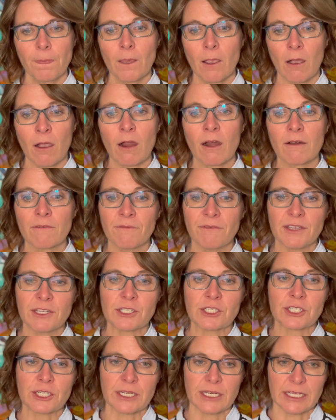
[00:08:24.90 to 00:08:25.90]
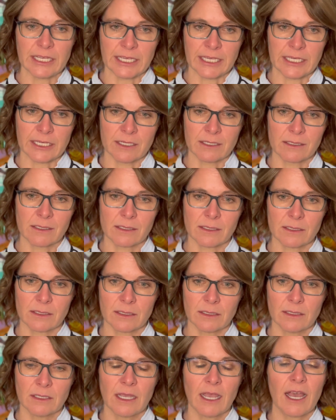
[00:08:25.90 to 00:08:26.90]
Our vision is
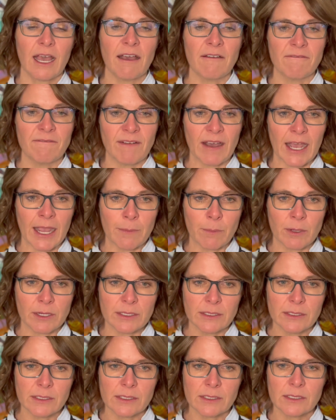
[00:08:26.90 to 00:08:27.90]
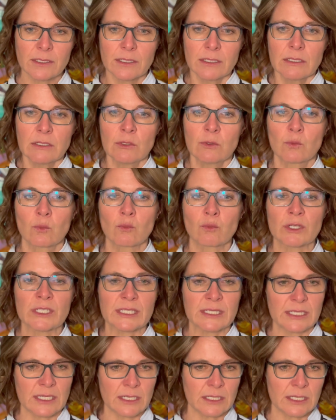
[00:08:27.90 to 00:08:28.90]
a vibrant,
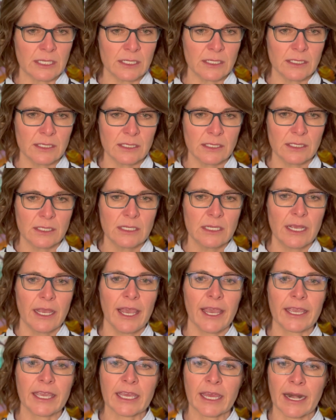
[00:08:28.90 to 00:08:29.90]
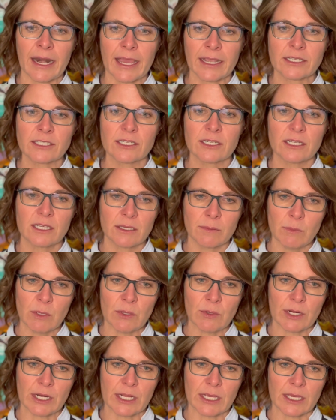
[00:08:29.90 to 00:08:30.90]
resilient, and connected
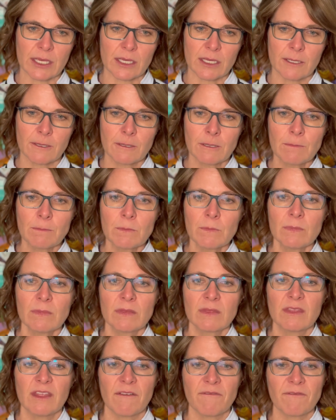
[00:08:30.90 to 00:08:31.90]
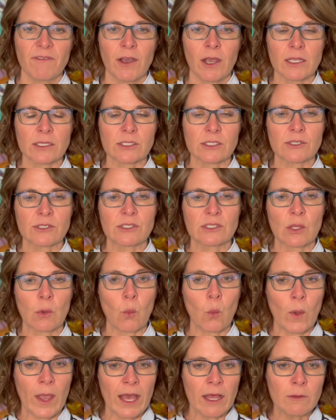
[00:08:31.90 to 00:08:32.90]
community that fosters the
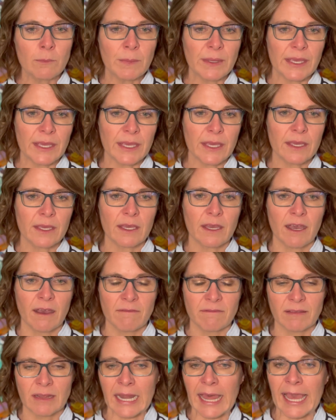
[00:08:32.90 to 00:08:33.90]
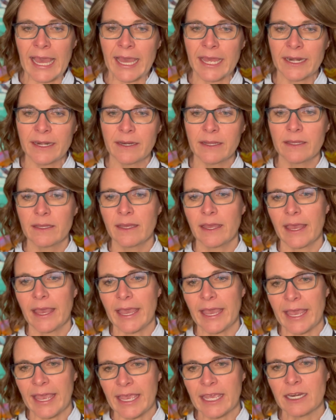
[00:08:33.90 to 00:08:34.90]
well-being of land
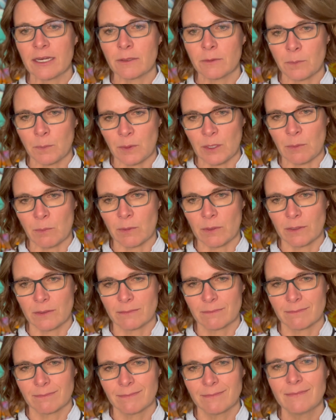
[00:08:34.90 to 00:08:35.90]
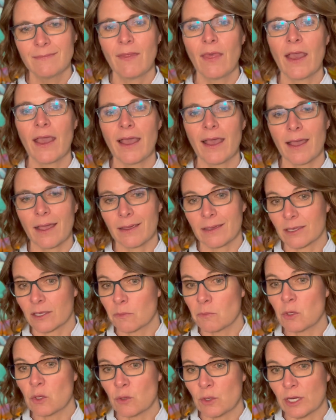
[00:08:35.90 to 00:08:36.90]
and people, a
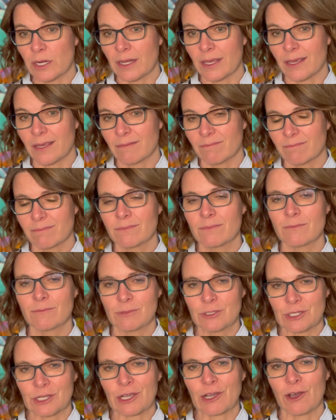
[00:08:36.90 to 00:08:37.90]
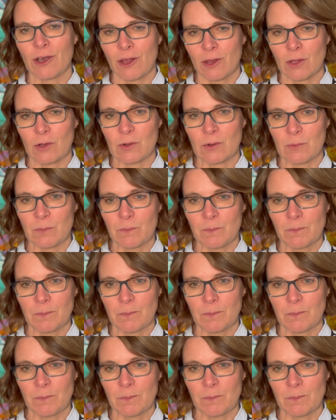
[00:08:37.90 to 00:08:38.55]
community to call home.